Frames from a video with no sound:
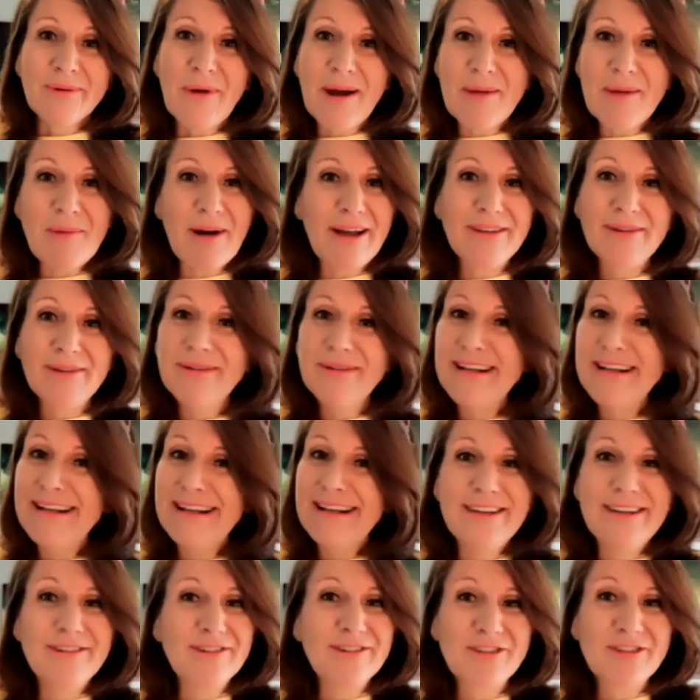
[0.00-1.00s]
why bother with
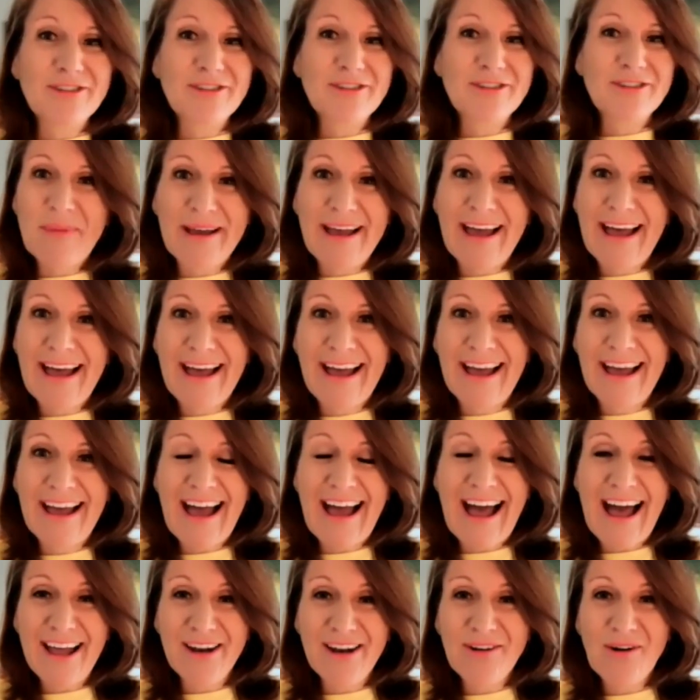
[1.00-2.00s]
leadership uh,
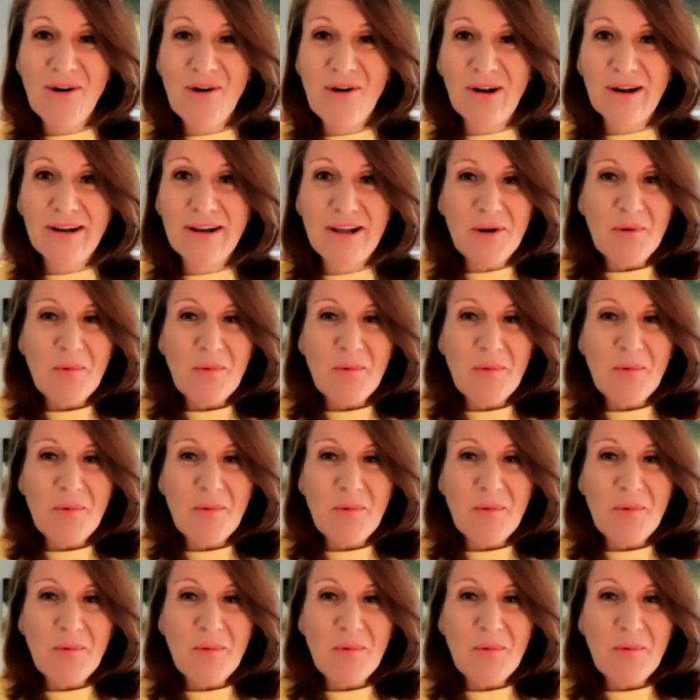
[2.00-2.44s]
at all?